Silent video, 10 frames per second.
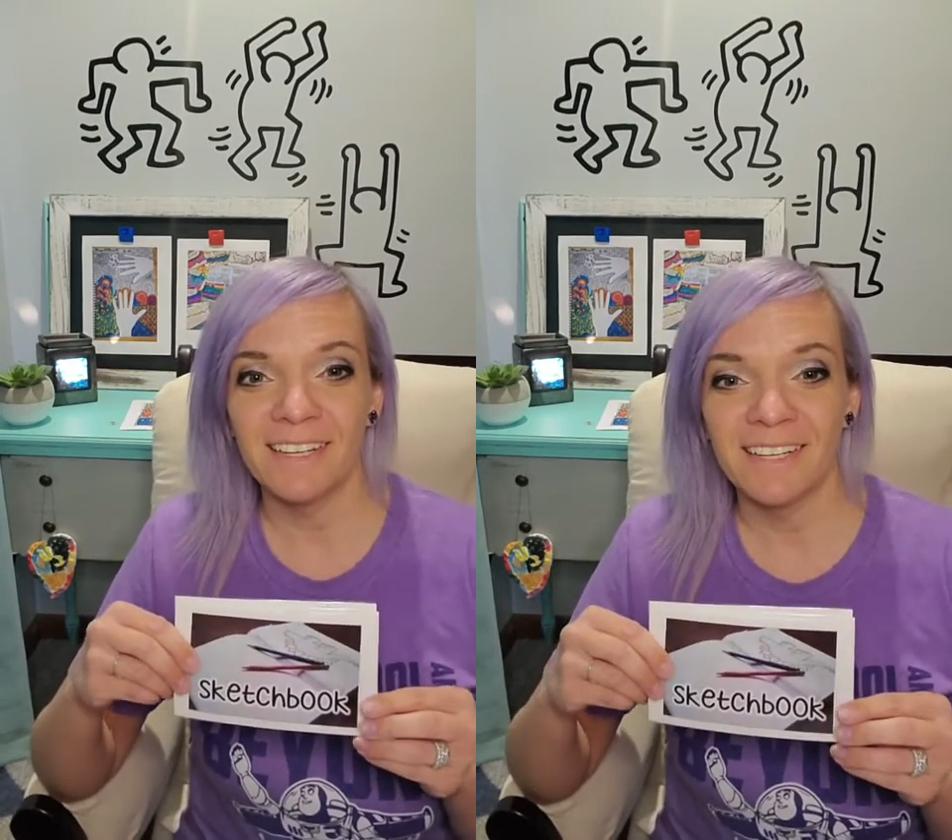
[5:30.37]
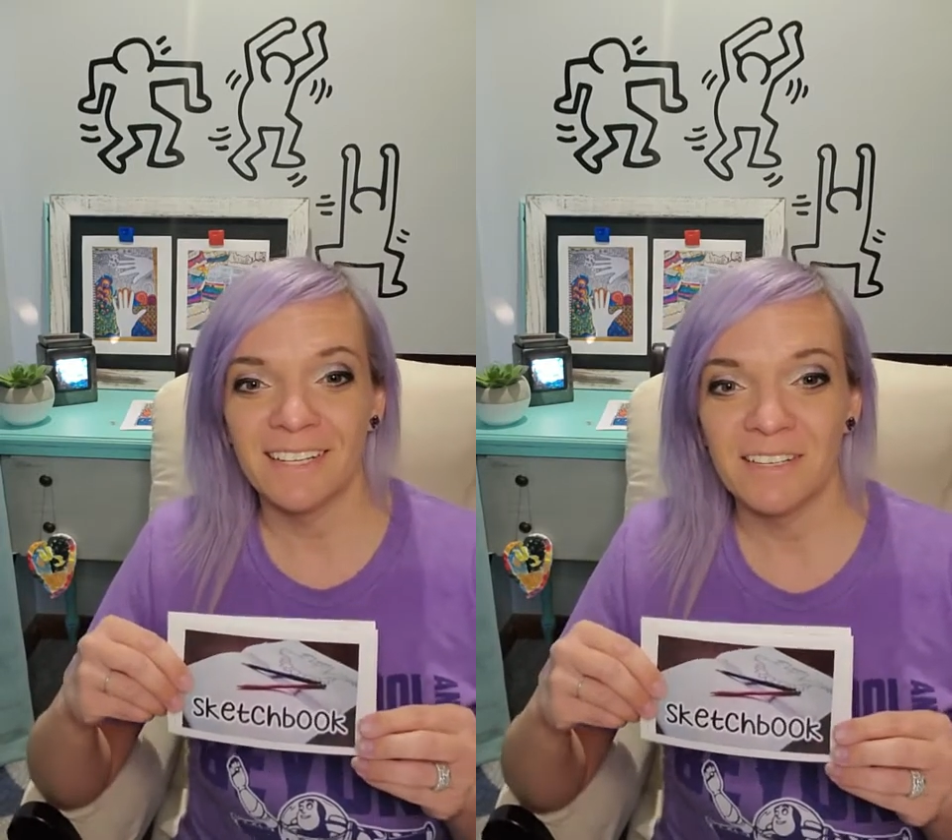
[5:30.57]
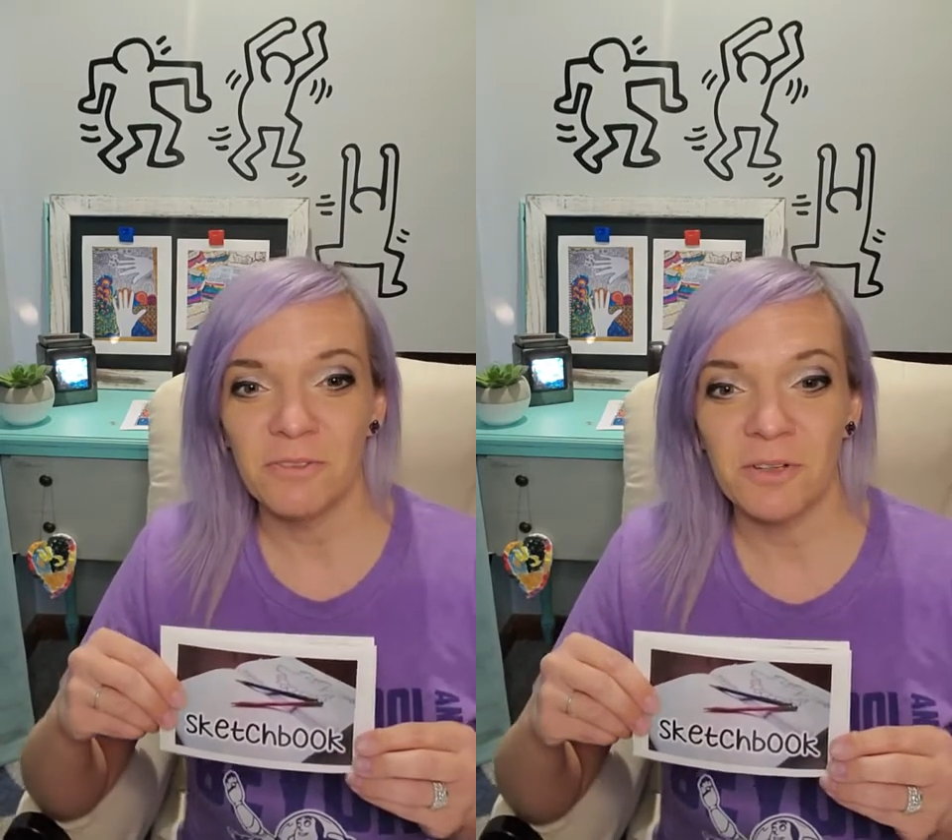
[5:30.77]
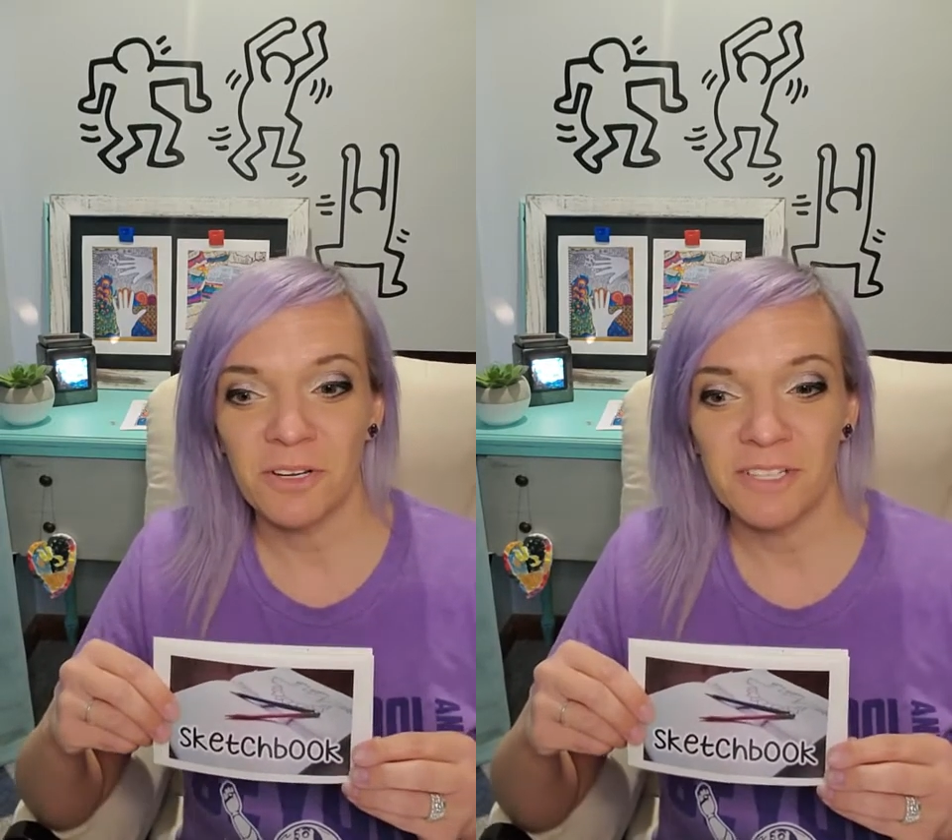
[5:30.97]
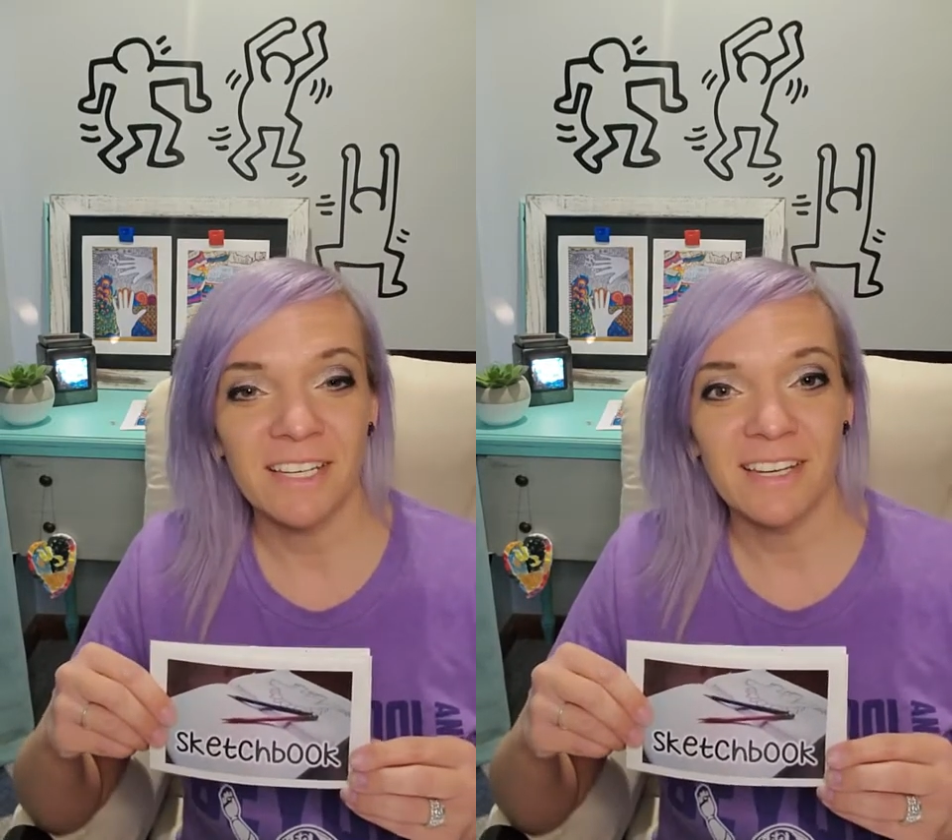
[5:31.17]
New York
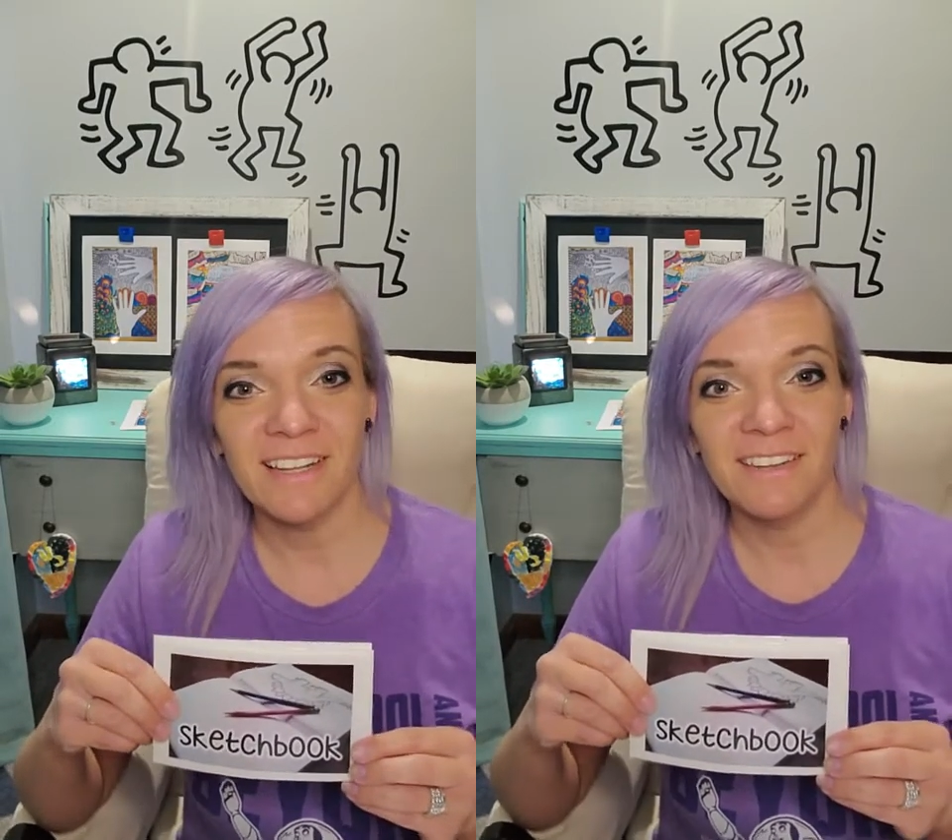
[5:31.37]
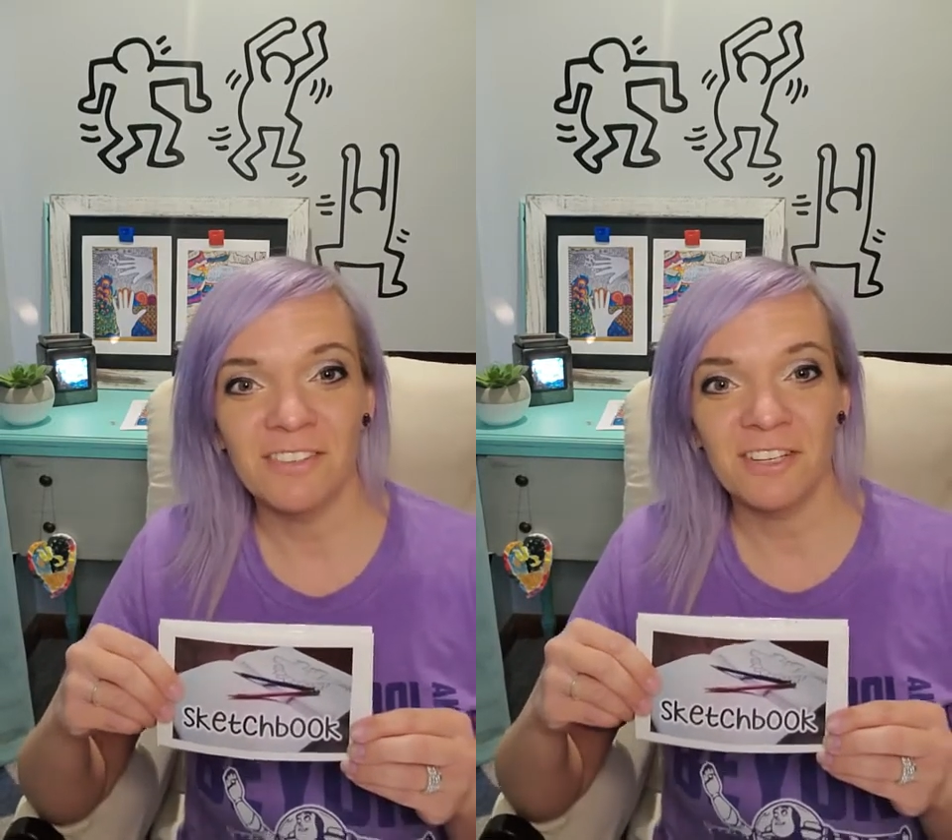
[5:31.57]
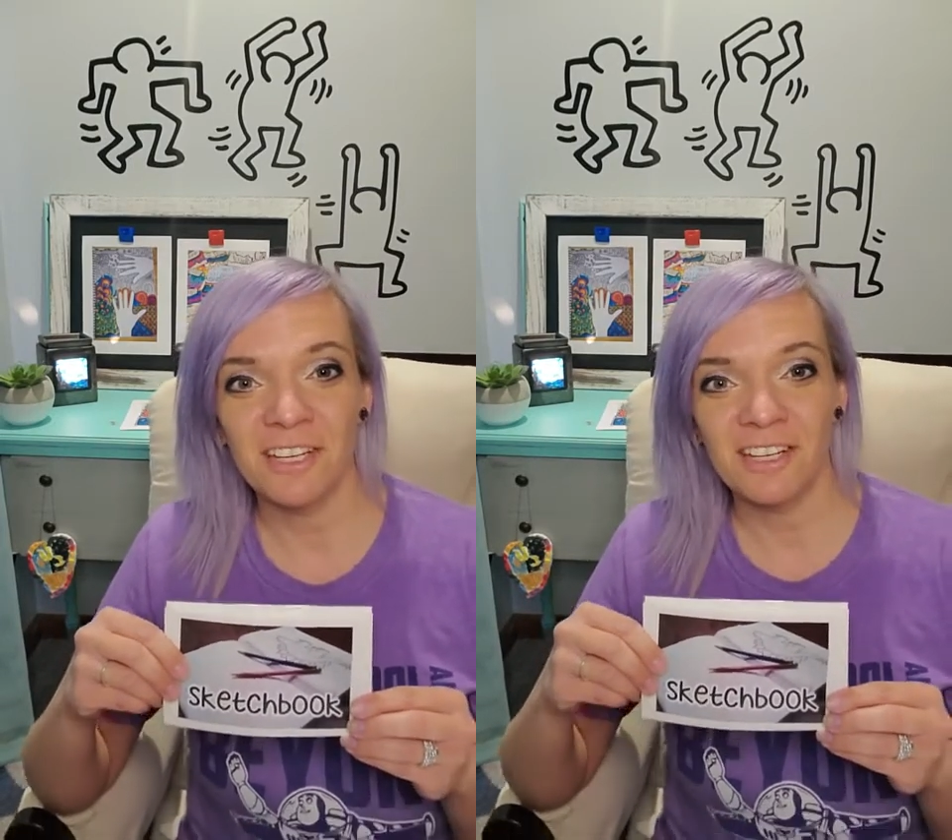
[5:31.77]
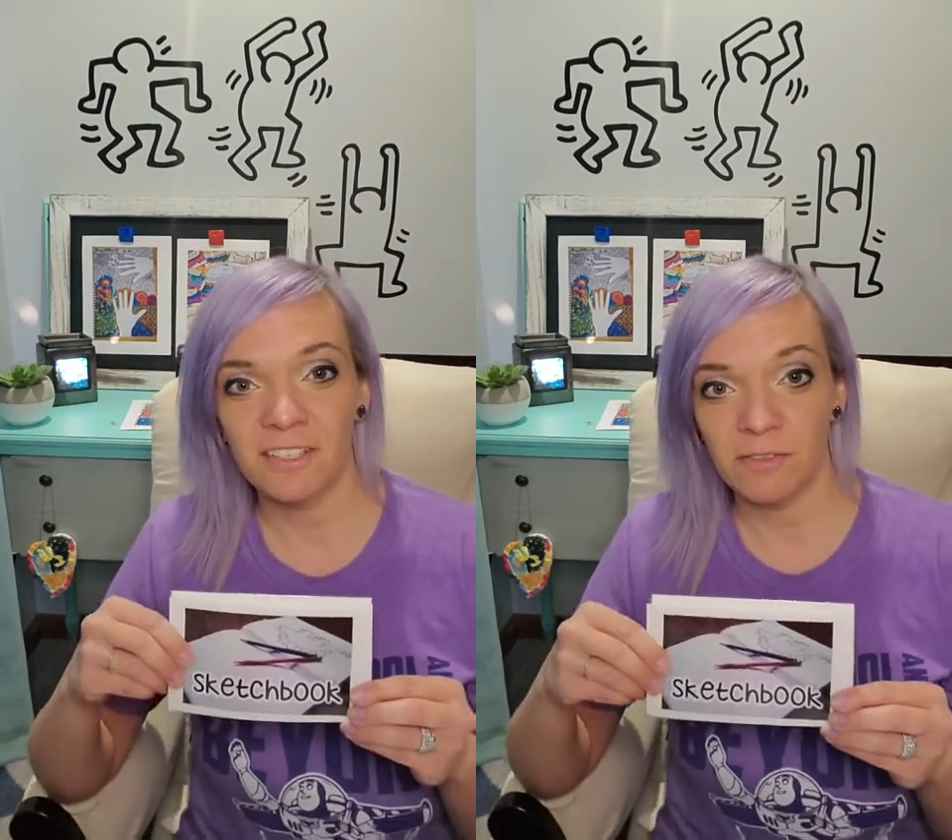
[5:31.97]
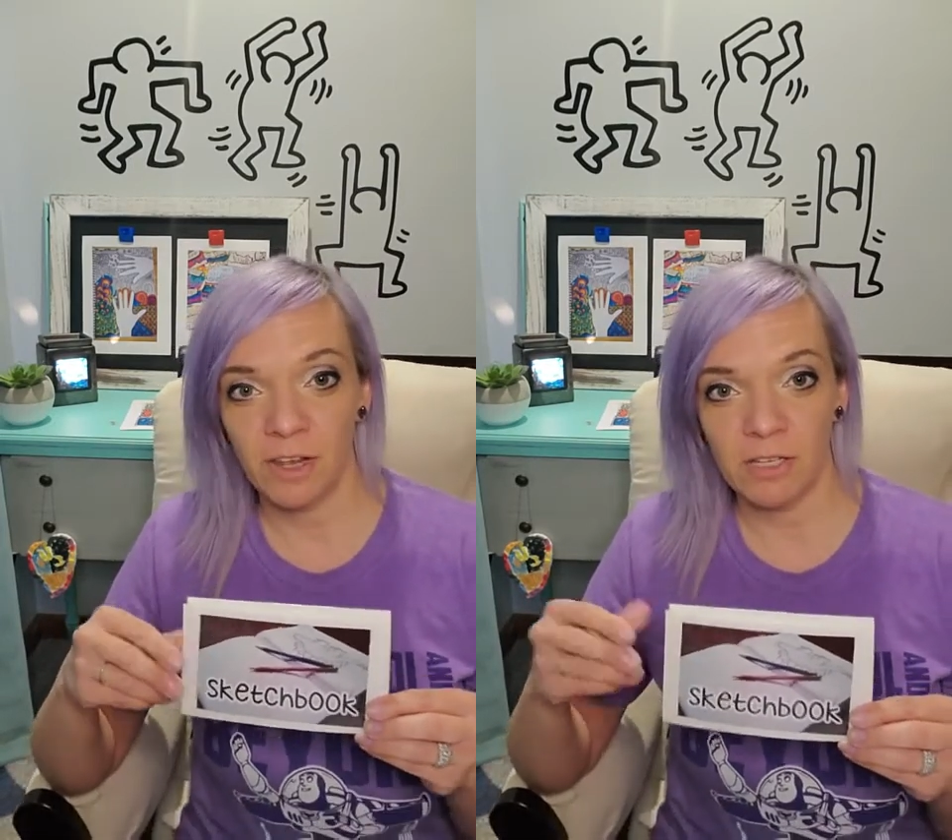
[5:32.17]
City, she is a fashion